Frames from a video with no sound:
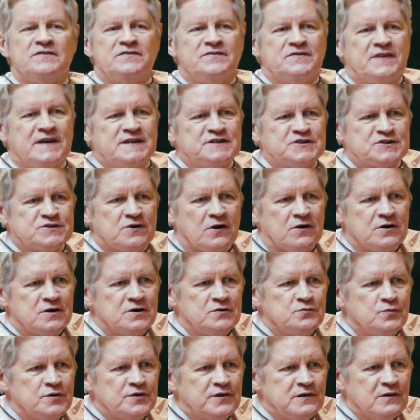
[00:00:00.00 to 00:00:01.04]
They started
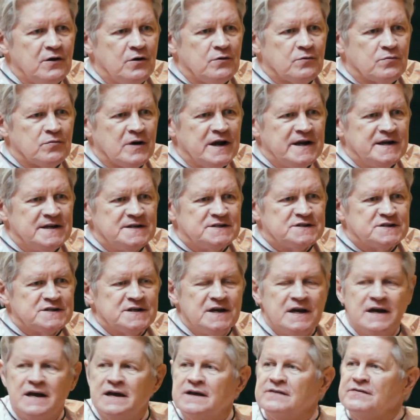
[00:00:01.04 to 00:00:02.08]
with low rates.
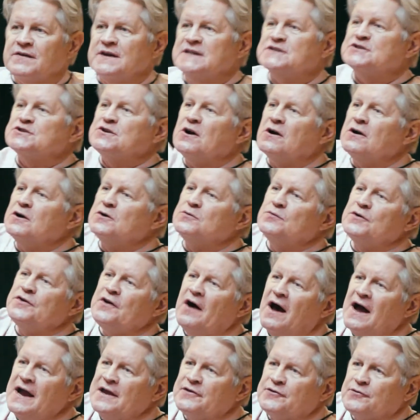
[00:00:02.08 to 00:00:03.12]
They started with
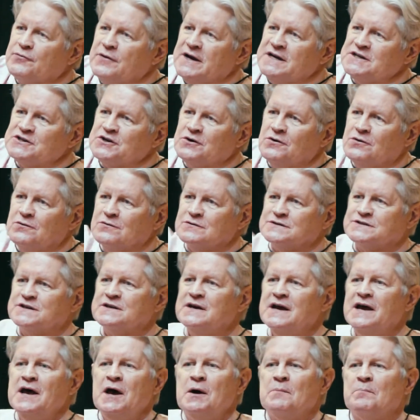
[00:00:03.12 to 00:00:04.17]
high thresholds.
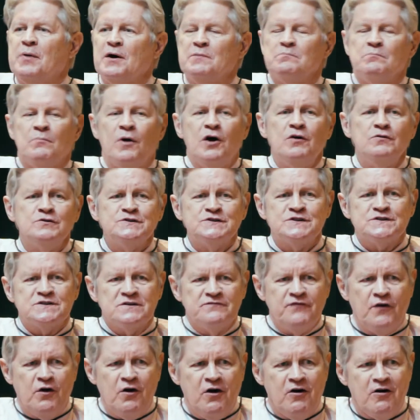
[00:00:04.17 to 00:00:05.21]
But most
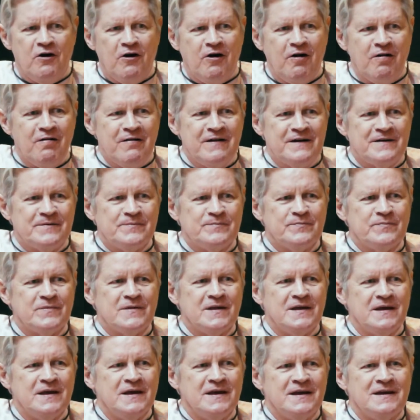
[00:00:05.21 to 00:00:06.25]
of all,
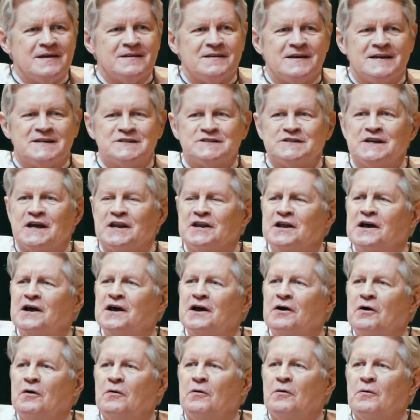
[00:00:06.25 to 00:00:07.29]
they said,
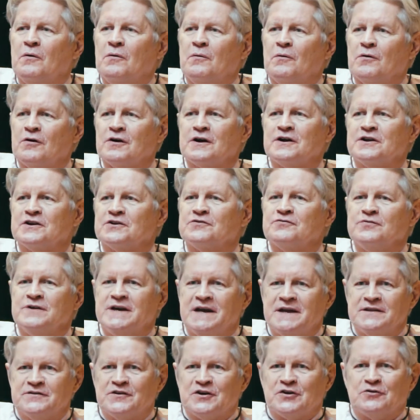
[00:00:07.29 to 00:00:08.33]
we're going to
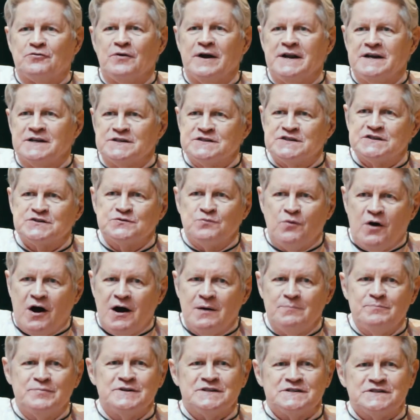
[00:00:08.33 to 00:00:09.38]
create the greatest
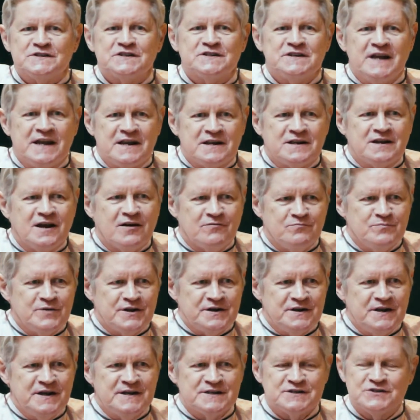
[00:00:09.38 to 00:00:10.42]
swamp in state
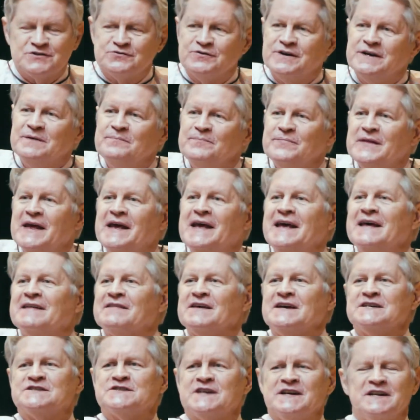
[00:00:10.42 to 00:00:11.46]
government history.
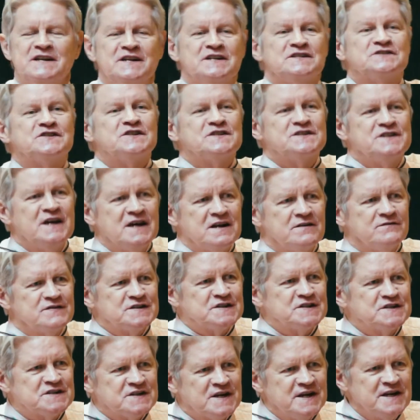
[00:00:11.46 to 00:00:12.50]
They said, instead of a
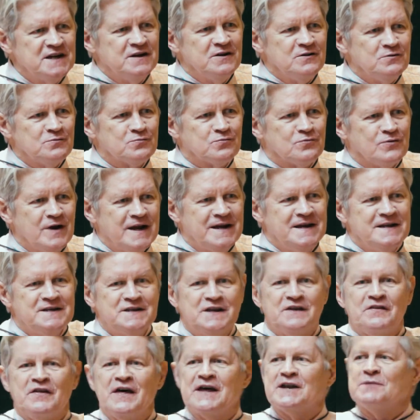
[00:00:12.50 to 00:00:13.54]
single
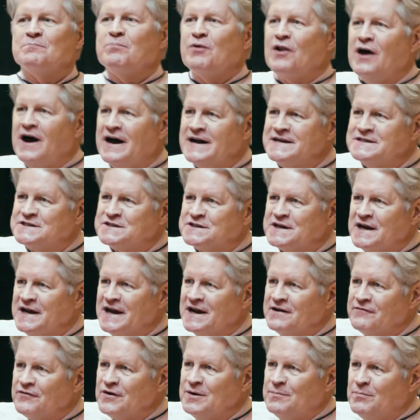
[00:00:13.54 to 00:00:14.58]
rate that applies to
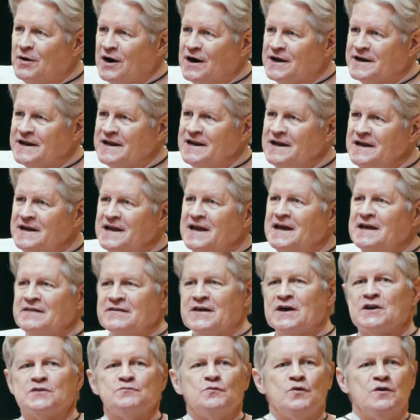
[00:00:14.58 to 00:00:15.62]
everybody
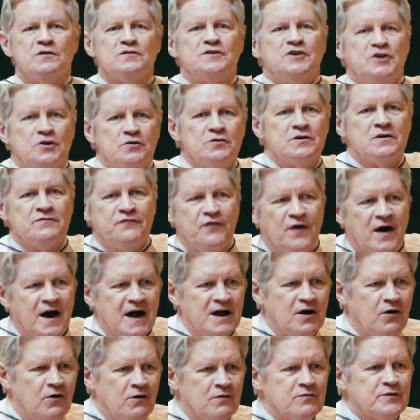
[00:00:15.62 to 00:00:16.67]
that will unify
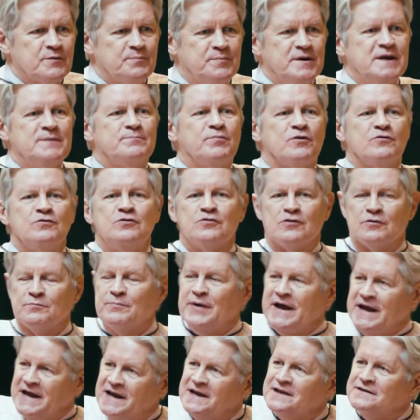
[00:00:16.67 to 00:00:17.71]
all the people who are
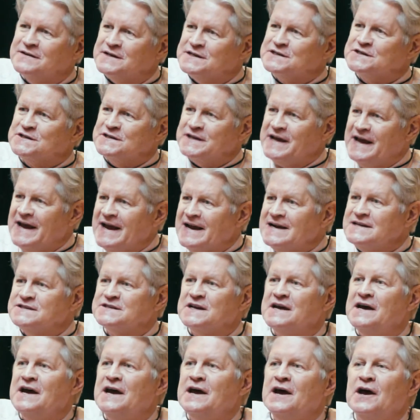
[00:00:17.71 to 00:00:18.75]
paying this tax,
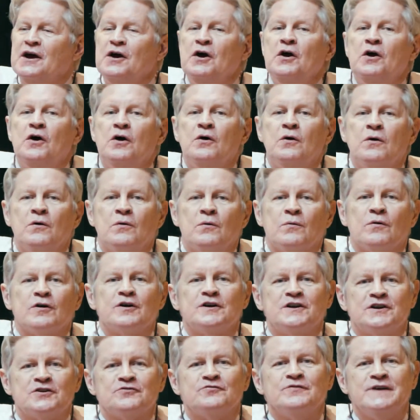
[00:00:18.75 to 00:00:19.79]
we're
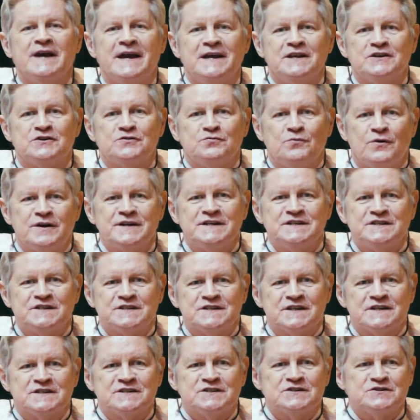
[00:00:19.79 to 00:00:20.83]
going to create
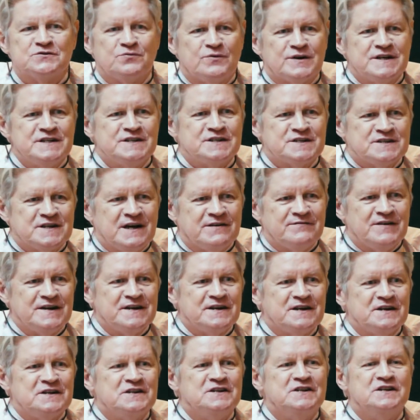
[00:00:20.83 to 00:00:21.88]
26,
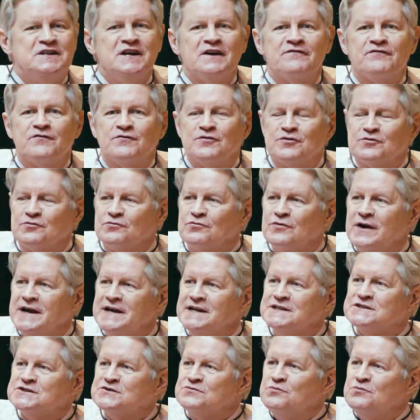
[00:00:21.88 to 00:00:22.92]
27 different rates,